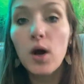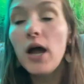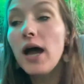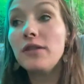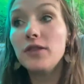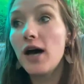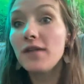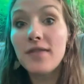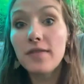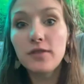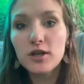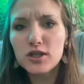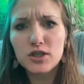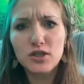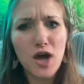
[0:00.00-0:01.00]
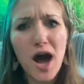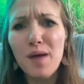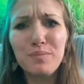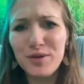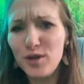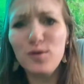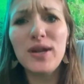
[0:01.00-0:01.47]
Not that there's
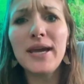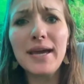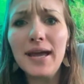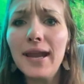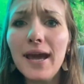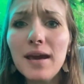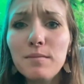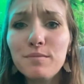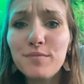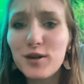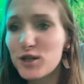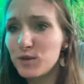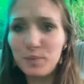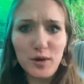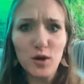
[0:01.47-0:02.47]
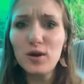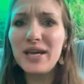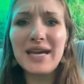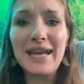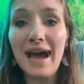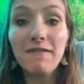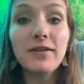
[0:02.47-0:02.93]
not beauty in it. There's beauty
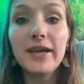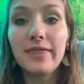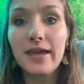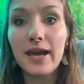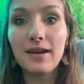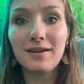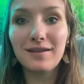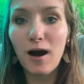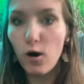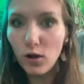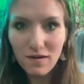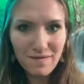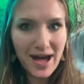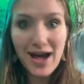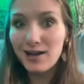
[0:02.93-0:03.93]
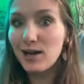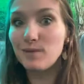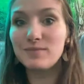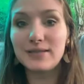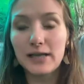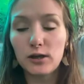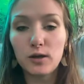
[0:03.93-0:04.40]
in everything. All of that
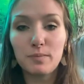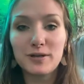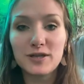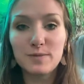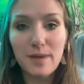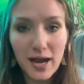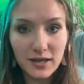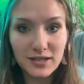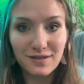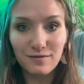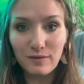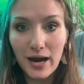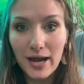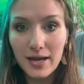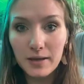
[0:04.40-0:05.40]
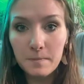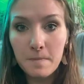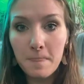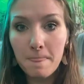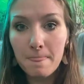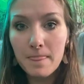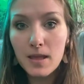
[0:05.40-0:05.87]
comes down to perspective, right?
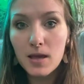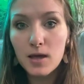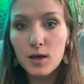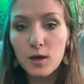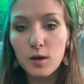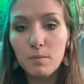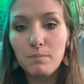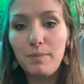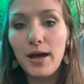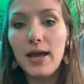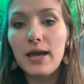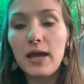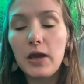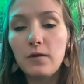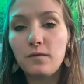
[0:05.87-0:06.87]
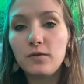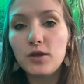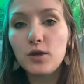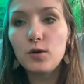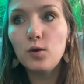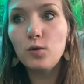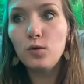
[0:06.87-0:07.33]
But if
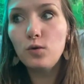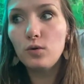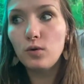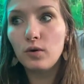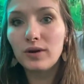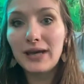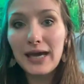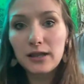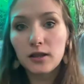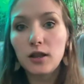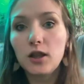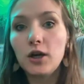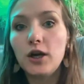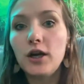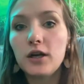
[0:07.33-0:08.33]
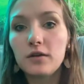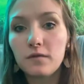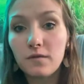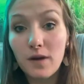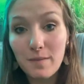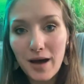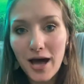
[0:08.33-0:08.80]
you can learn
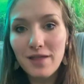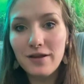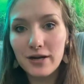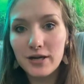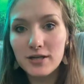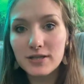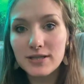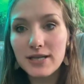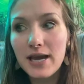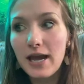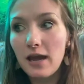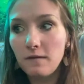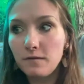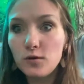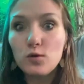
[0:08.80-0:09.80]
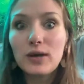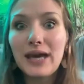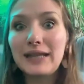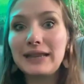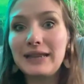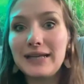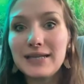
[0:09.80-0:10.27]
from others, if you
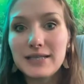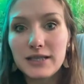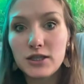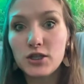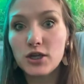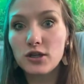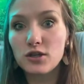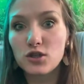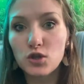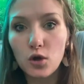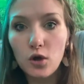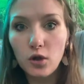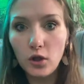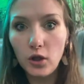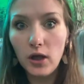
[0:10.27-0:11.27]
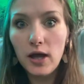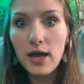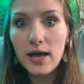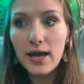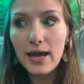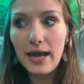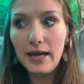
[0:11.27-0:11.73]
can listen to your soul
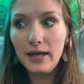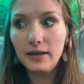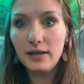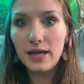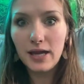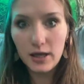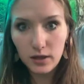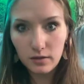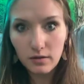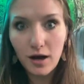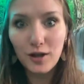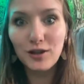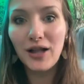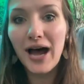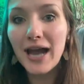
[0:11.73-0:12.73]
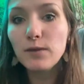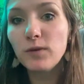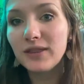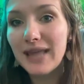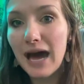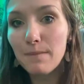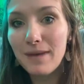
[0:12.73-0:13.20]
and align
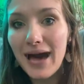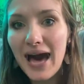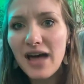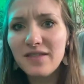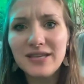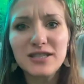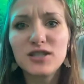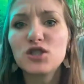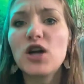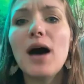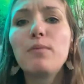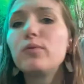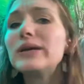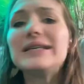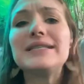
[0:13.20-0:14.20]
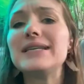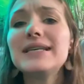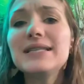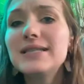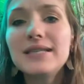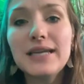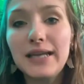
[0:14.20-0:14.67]
with that path and stop
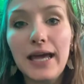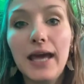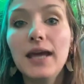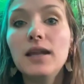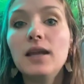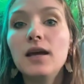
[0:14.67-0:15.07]
resisting it,